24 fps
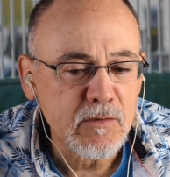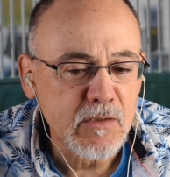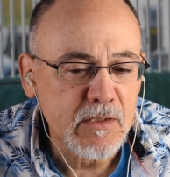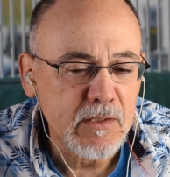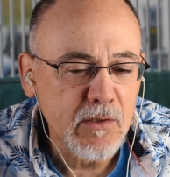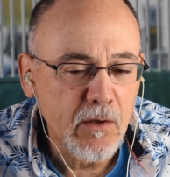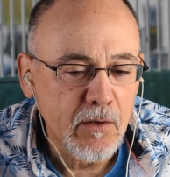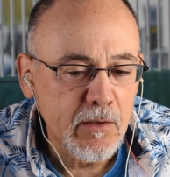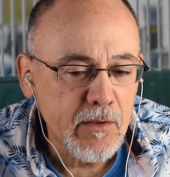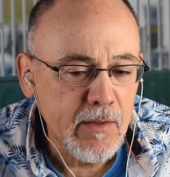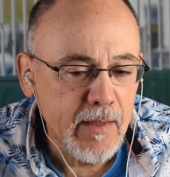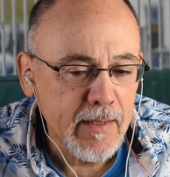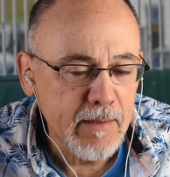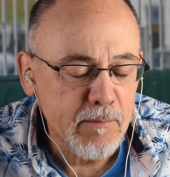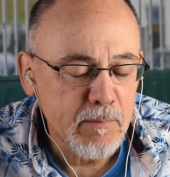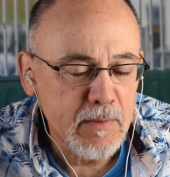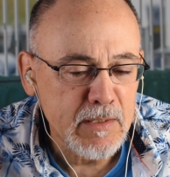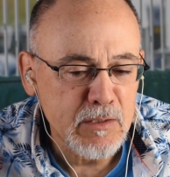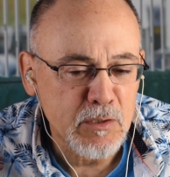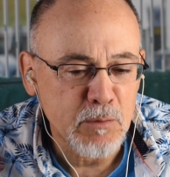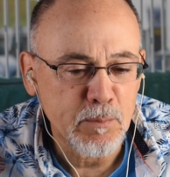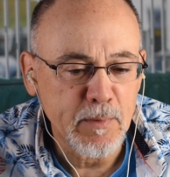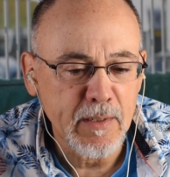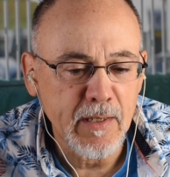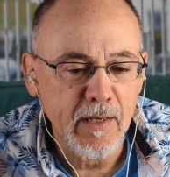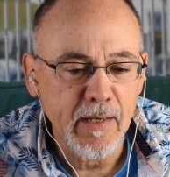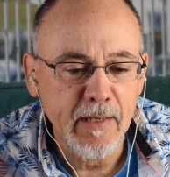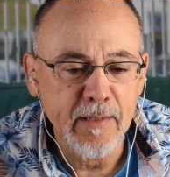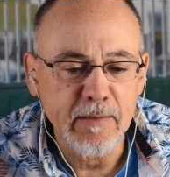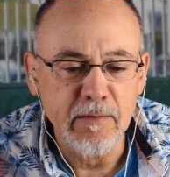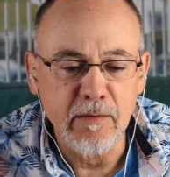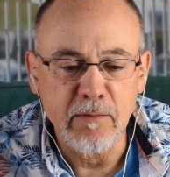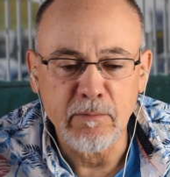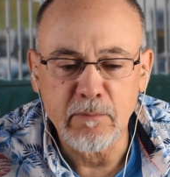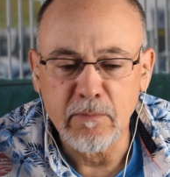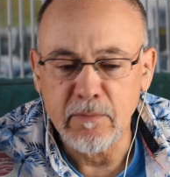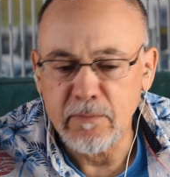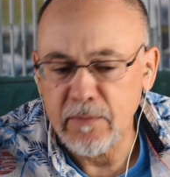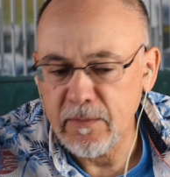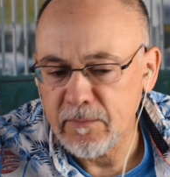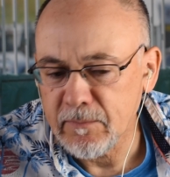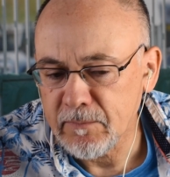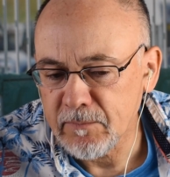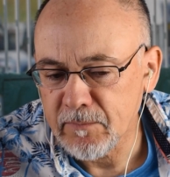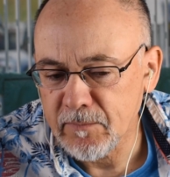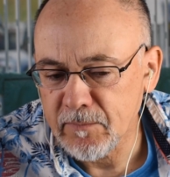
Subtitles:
don't see all that much behind him.